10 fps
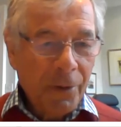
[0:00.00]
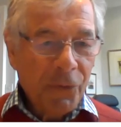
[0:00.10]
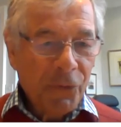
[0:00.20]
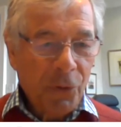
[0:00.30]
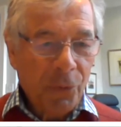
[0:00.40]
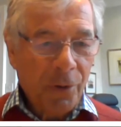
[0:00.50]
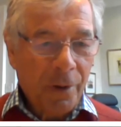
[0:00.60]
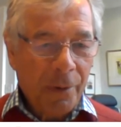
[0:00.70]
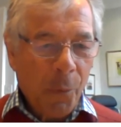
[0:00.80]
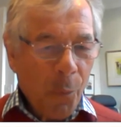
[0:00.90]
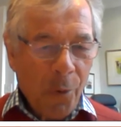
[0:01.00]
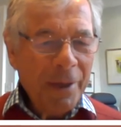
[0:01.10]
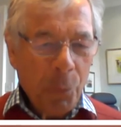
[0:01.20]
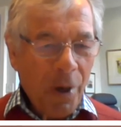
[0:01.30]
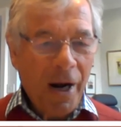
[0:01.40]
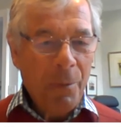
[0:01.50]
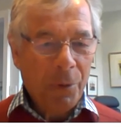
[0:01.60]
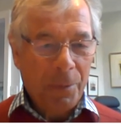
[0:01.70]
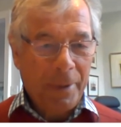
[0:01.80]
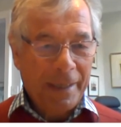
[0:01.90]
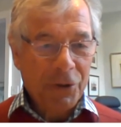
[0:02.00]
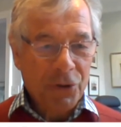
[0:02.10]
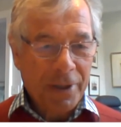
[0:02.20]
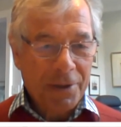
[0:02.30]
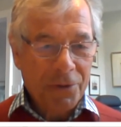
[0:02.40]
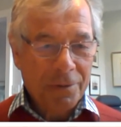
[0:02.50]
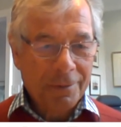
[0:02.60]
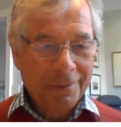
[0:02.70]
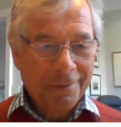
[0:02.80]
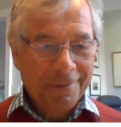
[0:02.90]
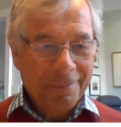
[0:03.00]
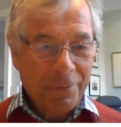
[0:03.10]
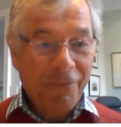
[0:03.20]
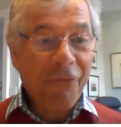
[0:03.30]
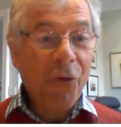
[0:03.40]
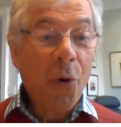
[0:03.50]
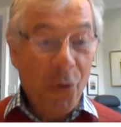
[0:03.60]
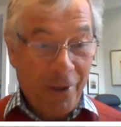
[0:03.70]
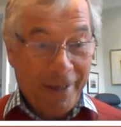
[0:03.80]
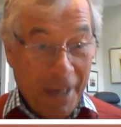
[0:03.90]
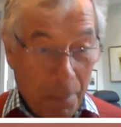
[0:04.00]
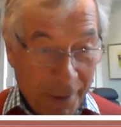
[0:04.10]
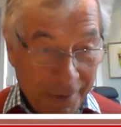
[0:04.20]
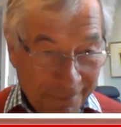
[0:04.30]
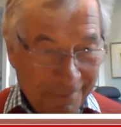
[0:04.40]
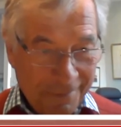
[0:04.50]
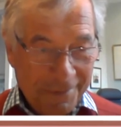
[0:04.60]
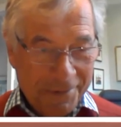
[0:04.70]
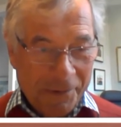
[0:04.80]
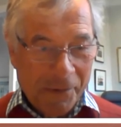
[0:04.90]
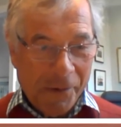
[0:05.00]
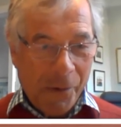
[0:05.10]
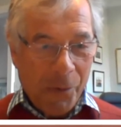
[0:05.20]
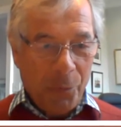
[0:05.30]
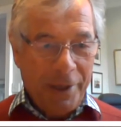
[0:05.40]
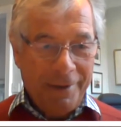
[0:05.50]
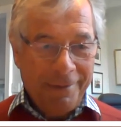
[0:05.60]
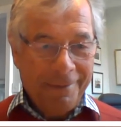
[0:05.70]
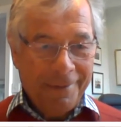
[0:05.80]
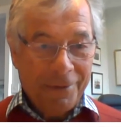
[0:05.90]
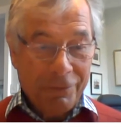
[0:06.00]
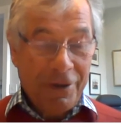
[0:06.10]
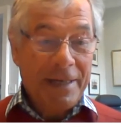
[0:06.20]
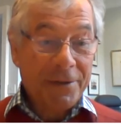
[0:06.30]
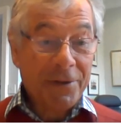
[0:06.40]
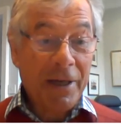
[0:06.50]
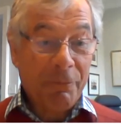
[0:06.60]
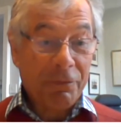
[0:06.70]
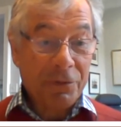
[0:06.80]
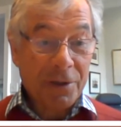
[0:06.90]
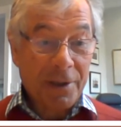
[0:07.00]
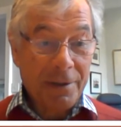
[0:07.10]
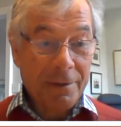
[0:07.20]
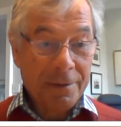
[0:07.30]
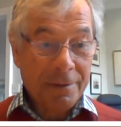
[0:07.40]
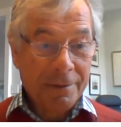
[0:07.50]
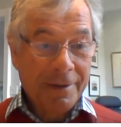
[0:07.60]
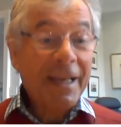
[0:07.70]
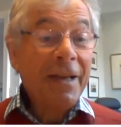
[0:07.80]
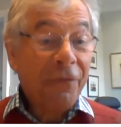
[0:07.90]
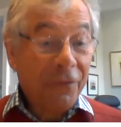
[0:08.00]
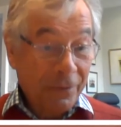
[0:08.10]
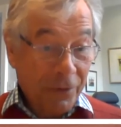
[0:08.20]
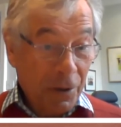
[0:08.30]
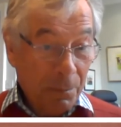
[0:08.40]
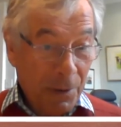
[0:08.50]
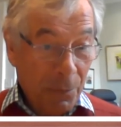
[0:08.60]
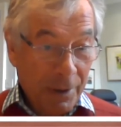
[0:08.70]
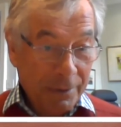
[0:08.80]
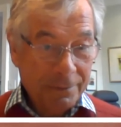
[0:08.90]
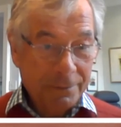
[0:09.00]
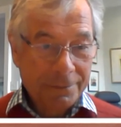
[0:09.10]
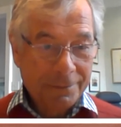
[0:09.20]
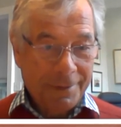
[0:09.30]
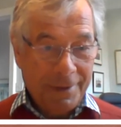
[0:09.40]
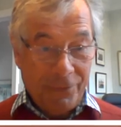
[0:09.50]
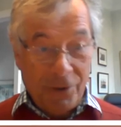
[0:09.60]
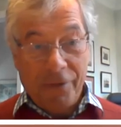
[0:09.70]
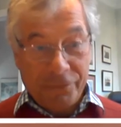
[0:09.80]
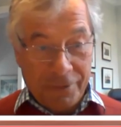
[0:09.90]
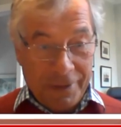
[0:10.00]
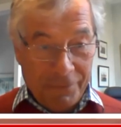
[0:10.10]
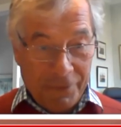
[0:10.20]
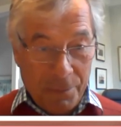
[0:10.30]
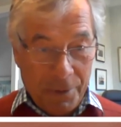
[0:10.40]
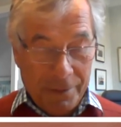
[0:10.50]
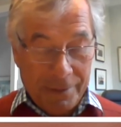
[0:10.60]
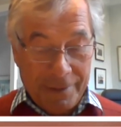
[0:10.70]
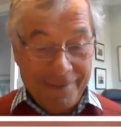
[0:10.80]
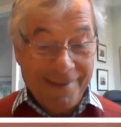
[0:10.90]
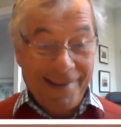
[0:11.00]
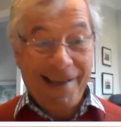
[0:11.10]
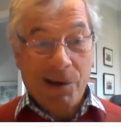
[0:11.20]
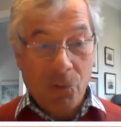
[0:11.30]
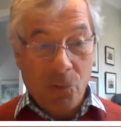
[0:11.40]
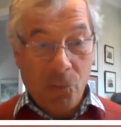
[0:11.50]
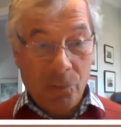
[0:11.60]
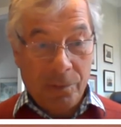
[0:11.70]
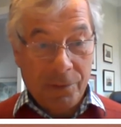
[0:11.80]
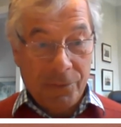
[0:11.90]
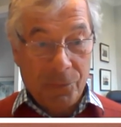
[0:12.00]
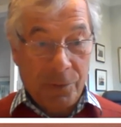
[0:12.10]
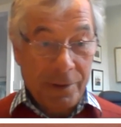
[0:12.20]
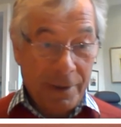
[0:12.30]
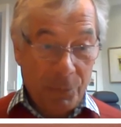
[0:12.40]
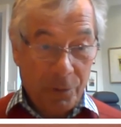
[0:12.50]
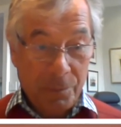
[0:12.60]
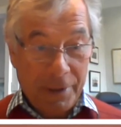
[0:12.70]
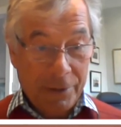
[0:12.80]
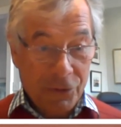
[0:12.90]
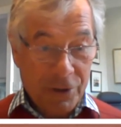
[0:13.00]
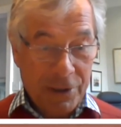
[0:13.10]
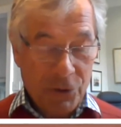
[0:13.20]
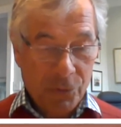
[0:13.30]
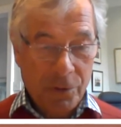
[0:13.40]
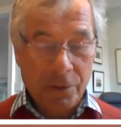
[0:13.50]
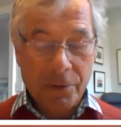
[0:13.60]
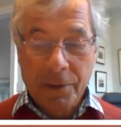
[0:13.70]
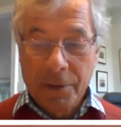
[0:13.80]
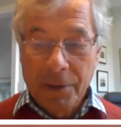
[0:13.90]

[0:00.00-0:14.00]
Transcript: So why do I want to make a change before they come in, when the right time for a change, if there's going to be one, is after they've come in, and it's their call as to whether they want to make the change or not?